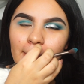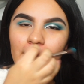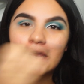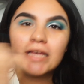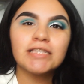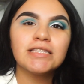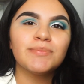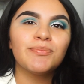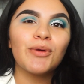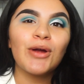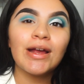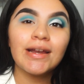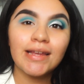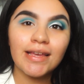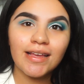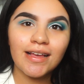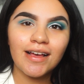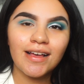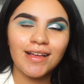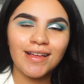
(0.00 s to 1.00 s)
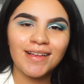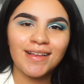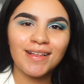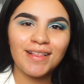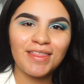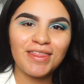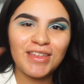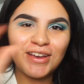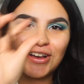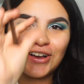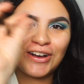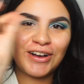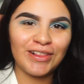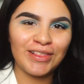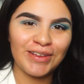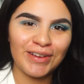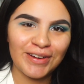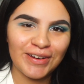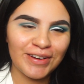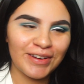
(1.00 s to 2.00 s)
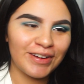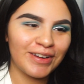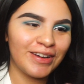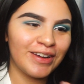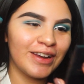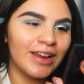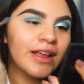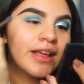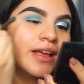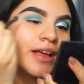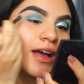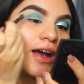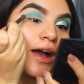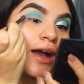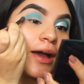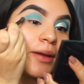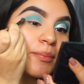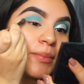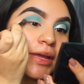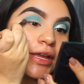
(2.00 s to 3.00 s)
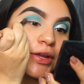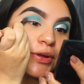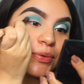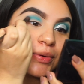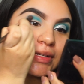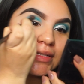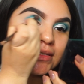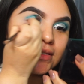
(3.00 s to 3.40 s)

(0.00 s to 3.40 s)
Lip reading: spreading the color on my crease.